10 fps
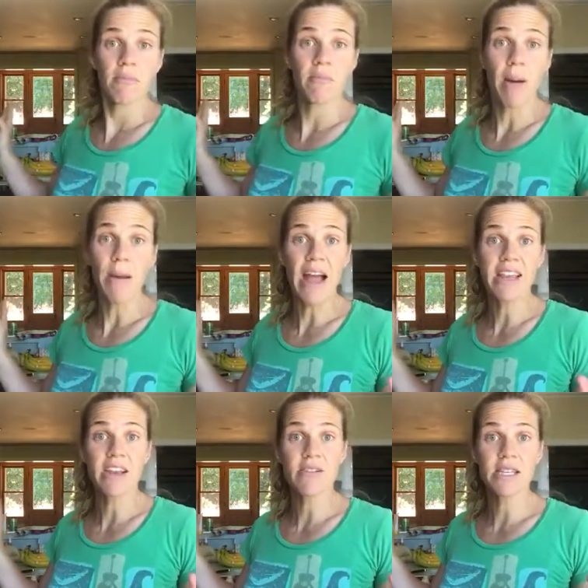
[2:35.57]
I'm not
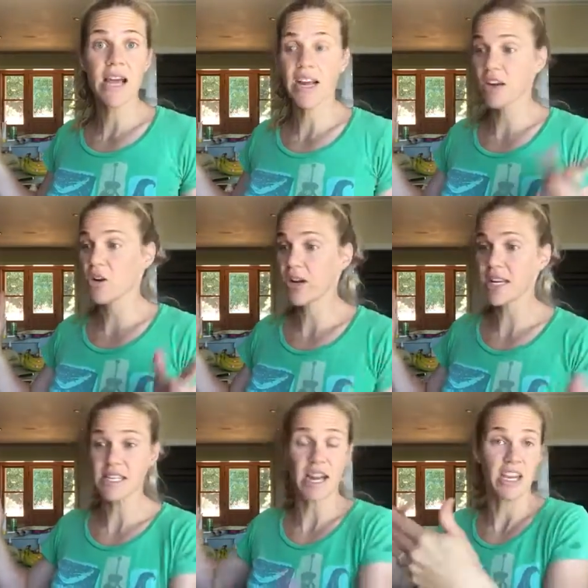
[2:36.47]
packing you a snack, you don't
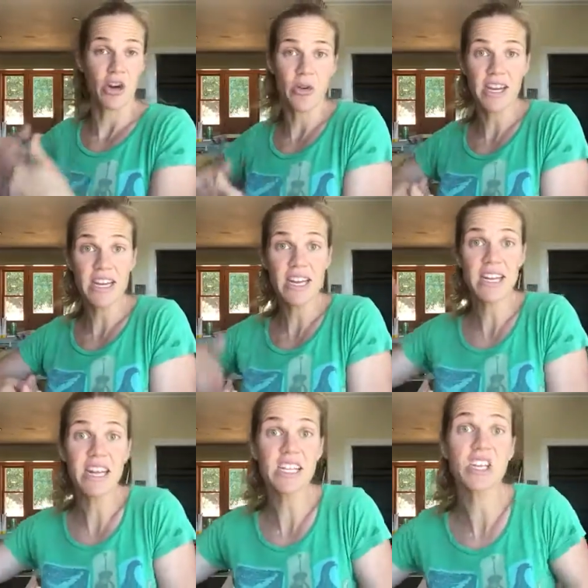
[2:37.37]
get a snack. You don't get to eat
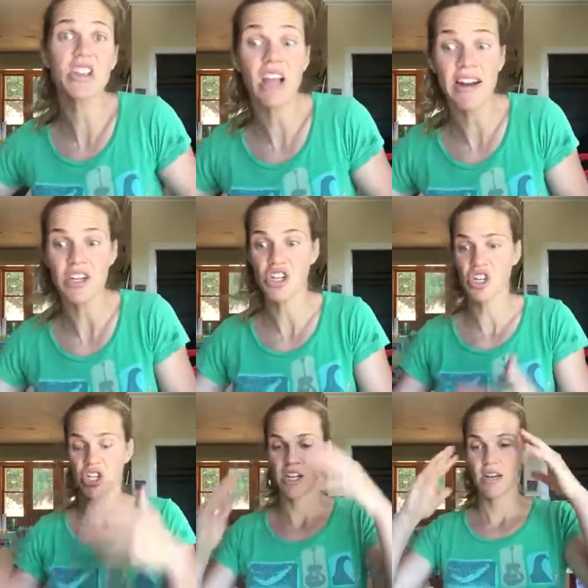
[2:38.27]
again until
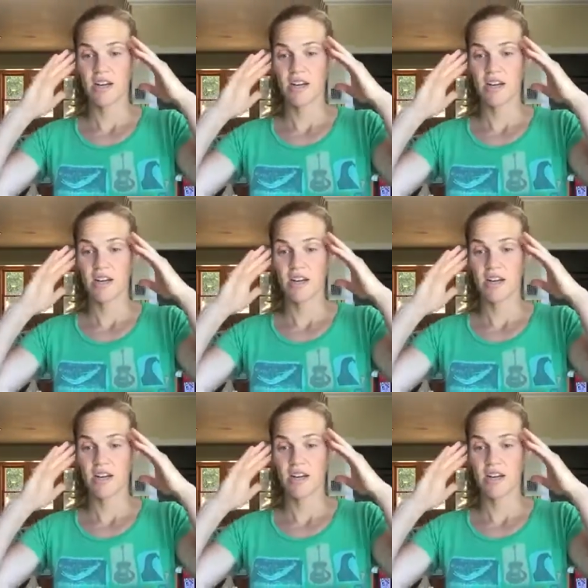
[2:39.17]
lunch.